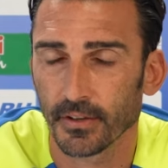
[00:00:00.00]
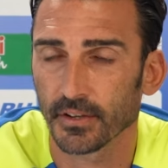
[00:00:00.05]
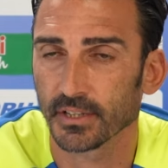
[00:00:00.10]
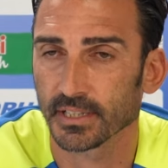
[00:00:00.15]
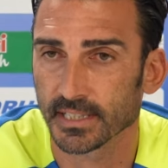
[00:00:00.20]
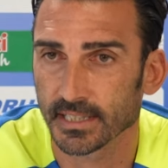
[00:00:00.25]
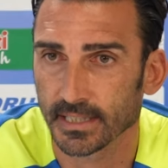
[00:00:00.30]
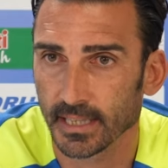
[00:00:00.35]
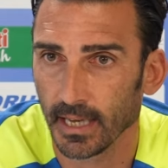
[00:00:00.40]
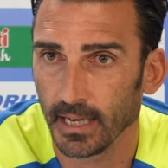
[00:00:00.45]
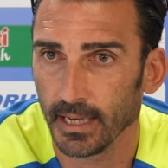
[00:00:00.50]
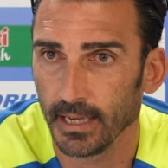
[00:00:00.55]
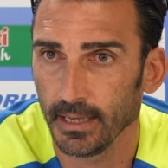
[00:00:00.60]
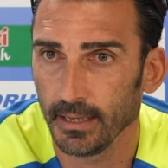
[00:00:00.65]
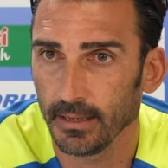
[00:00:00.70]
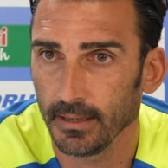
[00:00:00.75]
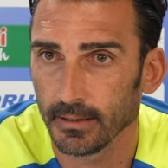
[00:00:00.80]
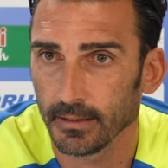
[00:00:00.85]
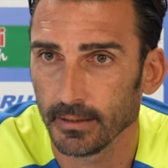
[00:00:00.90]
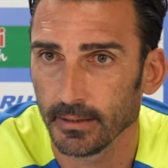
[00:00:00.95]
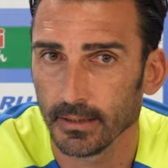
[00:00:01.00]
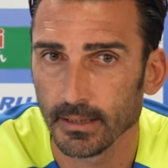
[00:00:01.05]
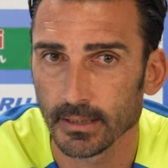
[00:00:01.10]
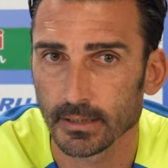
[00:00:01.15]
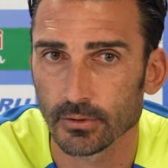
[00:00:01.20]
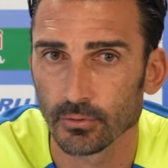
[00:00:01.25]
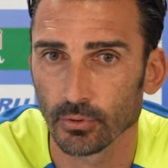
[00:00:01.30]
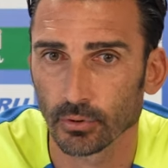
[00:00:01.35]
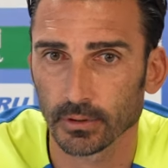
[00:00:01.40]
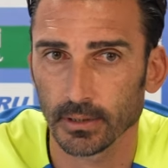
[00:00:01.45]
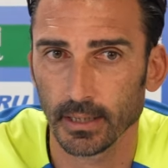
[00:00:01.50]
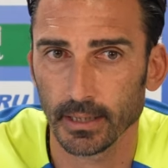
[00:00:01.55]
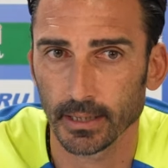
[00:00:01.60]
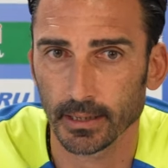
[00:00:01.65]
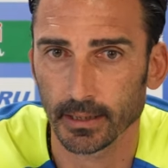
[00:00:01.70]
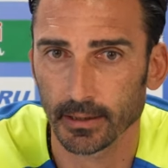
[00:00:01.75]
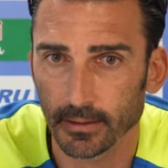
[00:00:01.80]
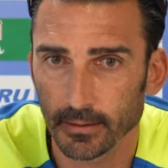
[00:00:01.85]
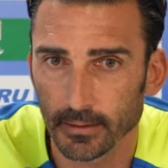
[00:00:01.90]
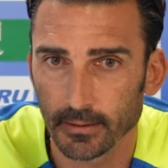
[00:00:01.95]
their style is not
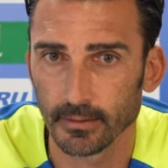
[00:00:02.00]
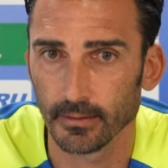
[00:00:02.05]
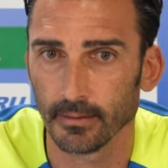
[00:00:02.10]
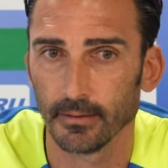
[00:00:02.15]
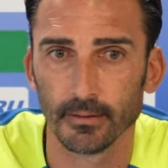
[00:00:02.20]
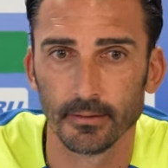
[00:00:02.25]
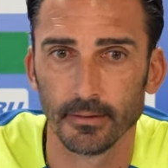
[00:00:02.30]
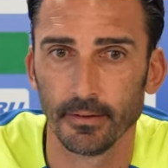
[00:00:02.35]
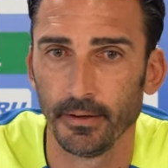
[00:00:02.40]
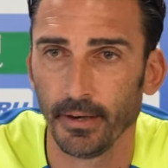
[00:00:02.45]
like uh,